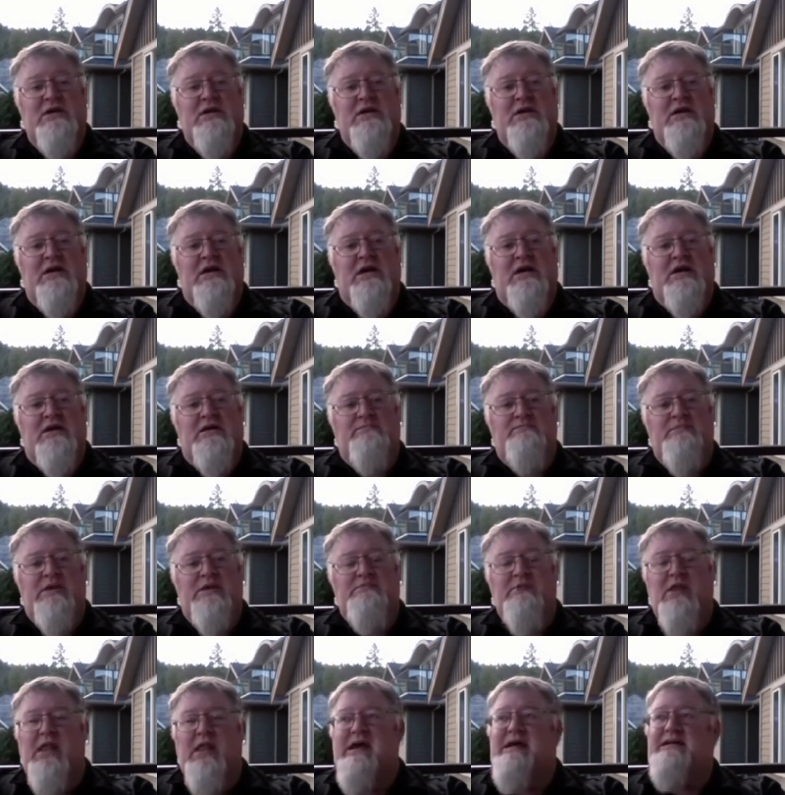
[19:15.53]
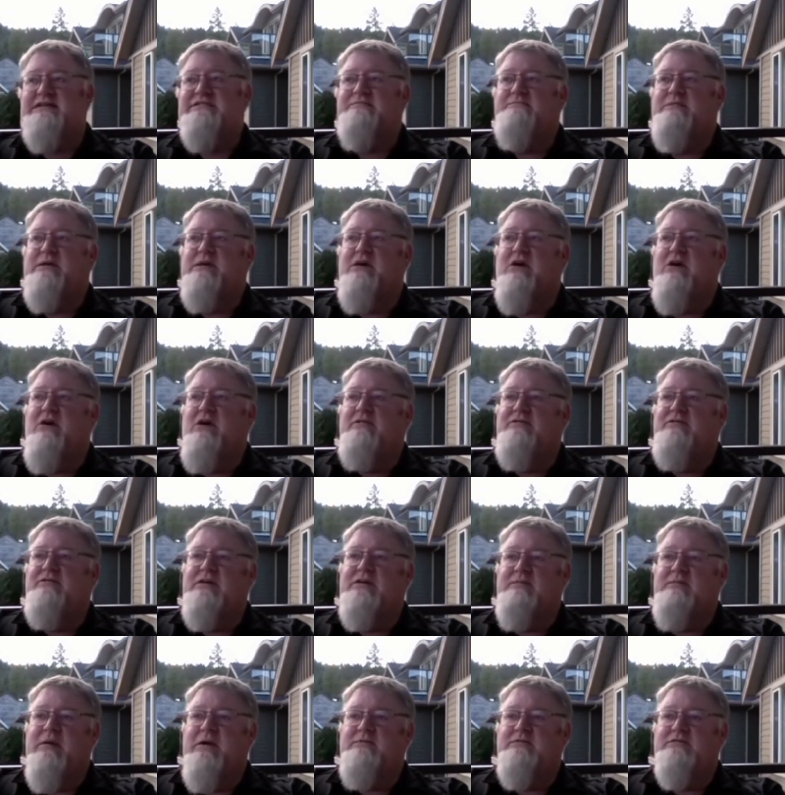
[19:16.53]
um, people ask me often in my
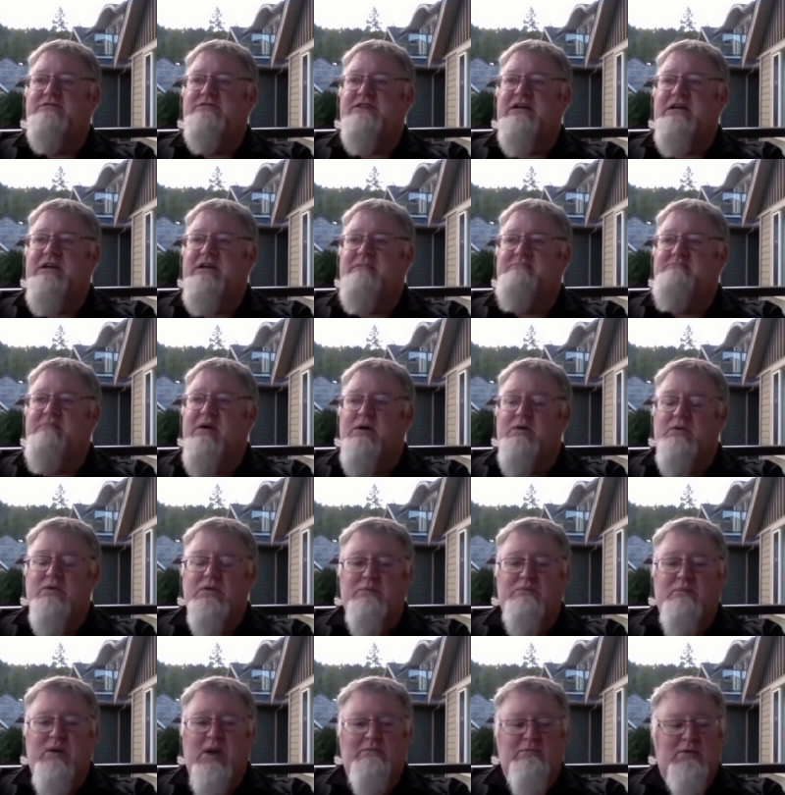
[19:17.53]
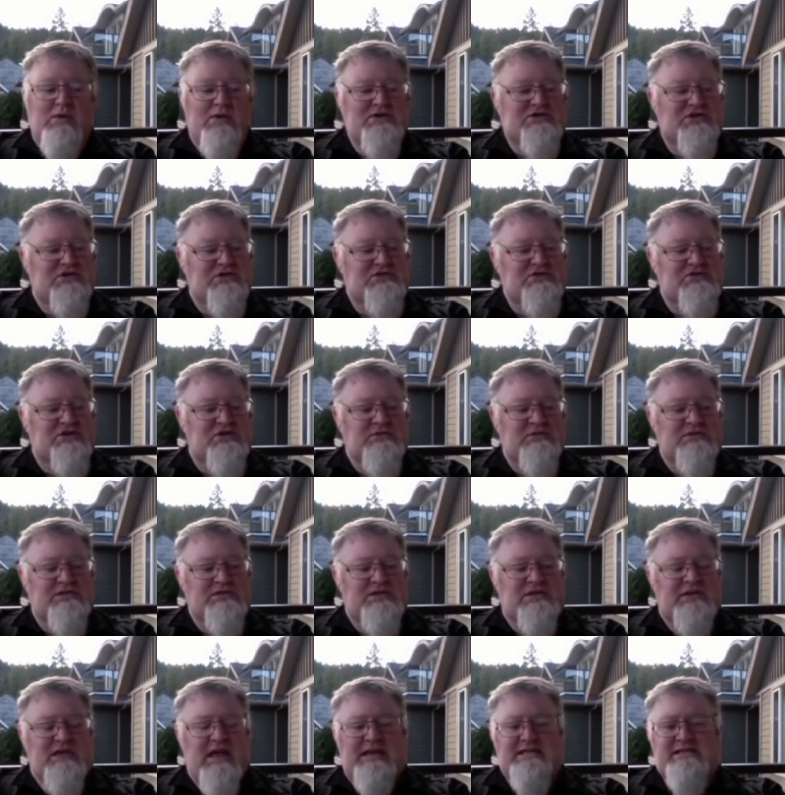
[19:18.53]
Bible study about the preparation of
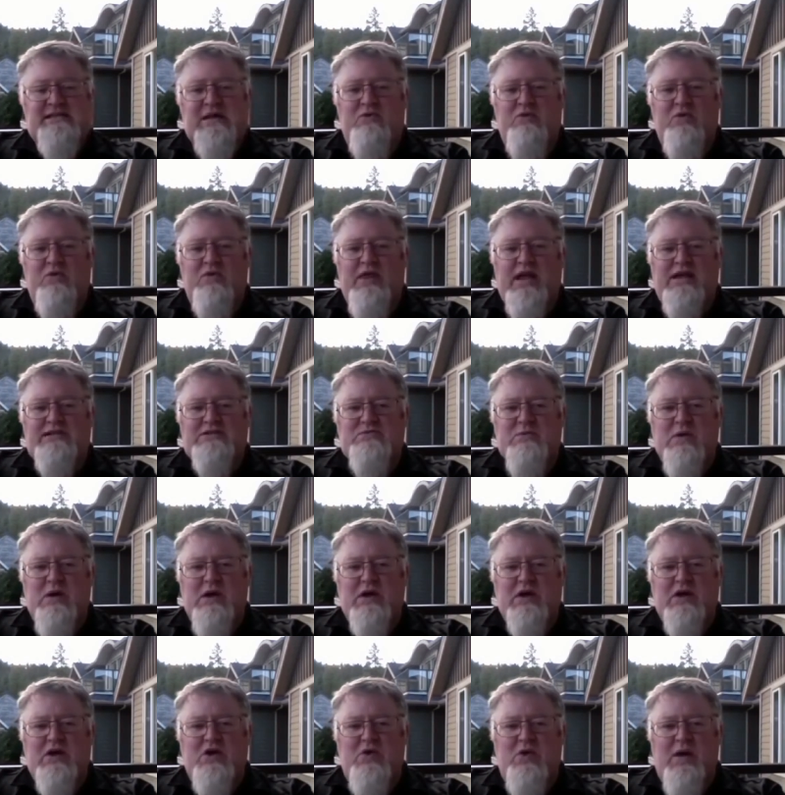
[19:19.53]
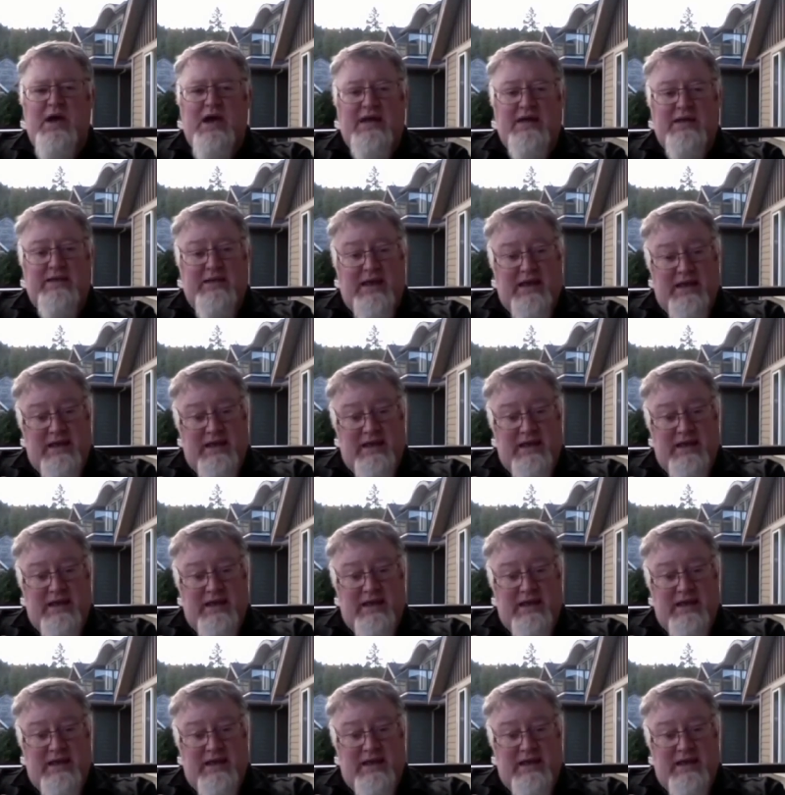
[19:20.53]
sermons, and that's how that's where I go at. And